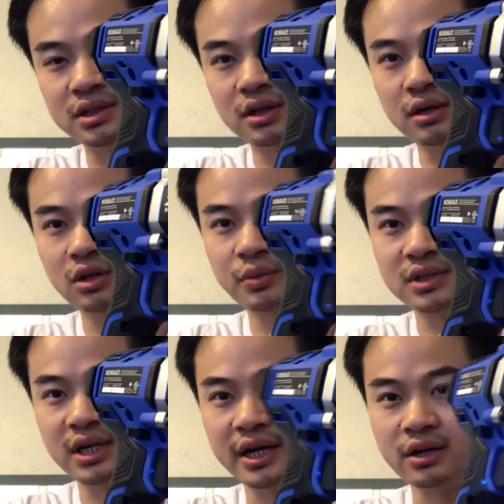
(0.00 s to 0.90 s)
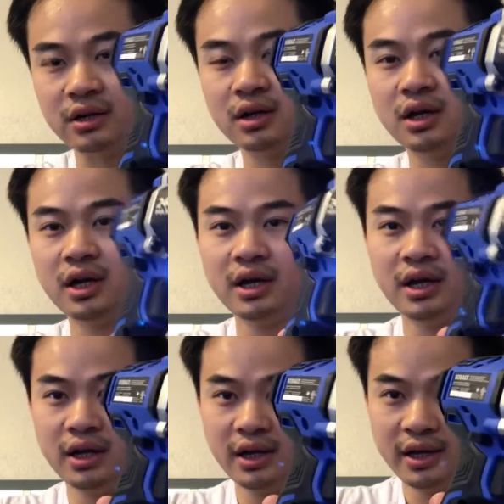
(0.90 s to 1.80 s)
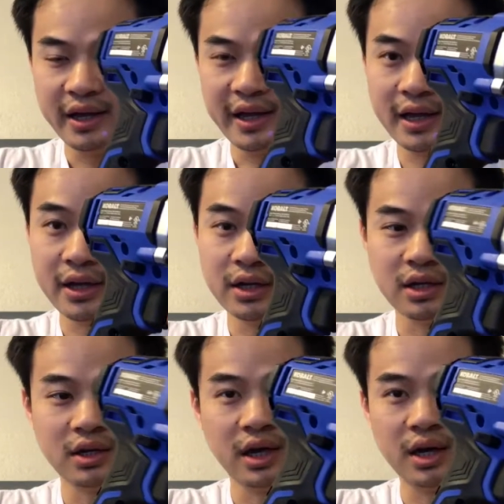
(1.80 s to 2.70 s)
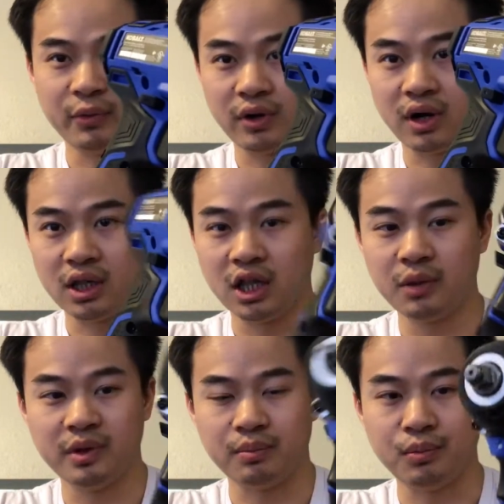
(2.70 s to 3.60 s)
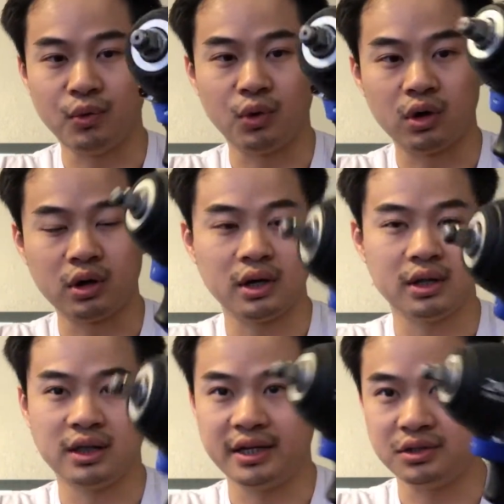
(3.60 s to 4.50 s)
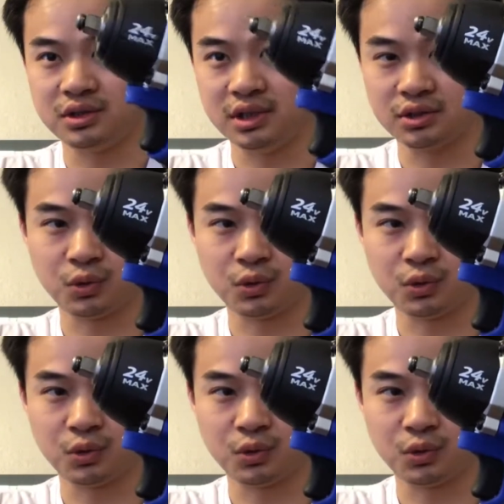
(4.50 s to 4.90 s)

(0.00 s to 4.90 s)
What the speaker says: that are a little bit tighter and require a little bit more light to see in those